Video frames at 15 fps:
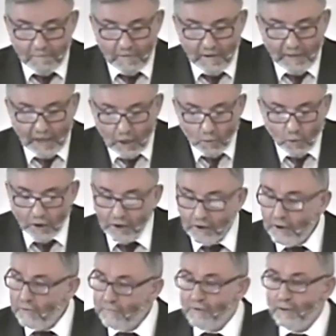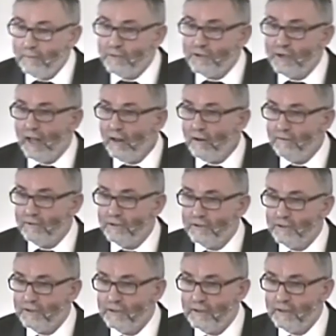They can work it out for themselves.
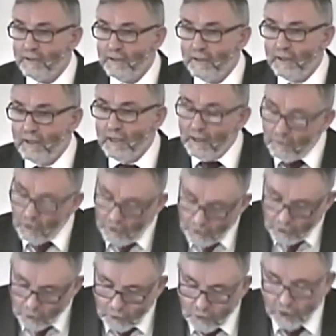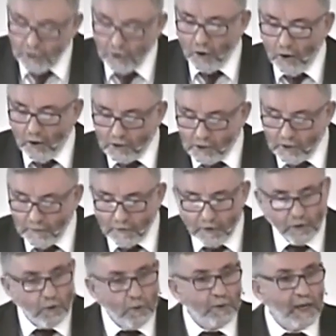They've got their own thoughts and
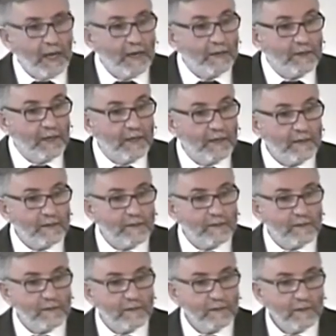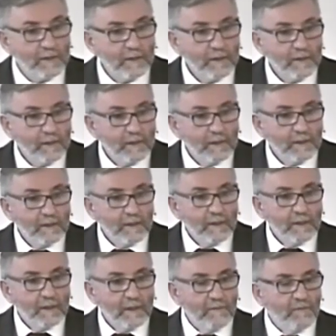their own ideas.
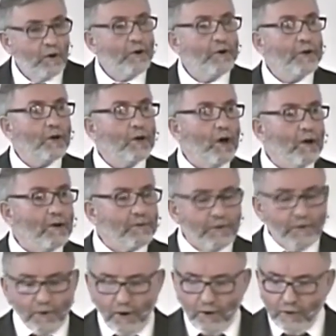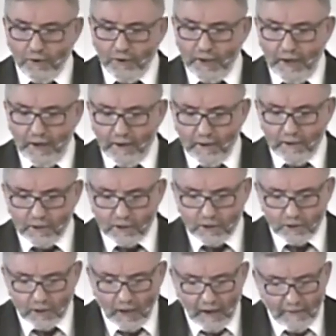They've learned a lot throughout their
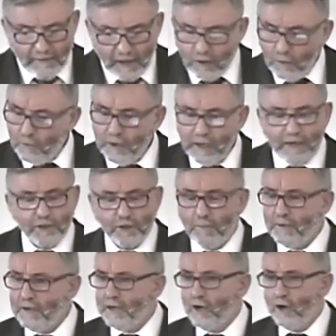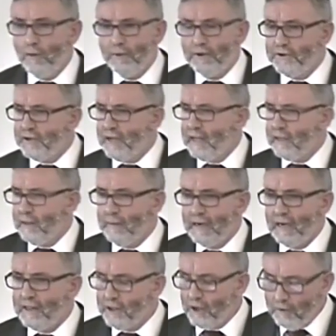years, and they don't need somebody to come and tell them
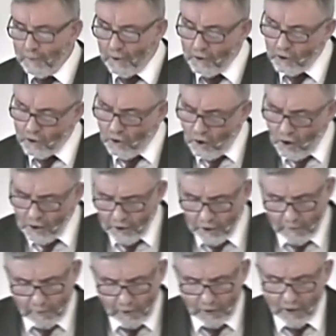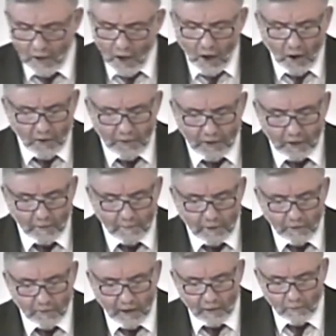anything about God or about how they can
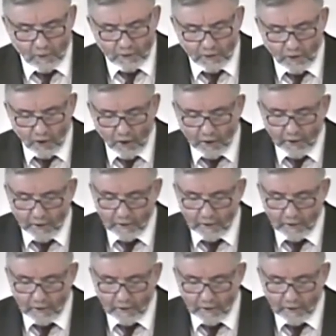be right with God.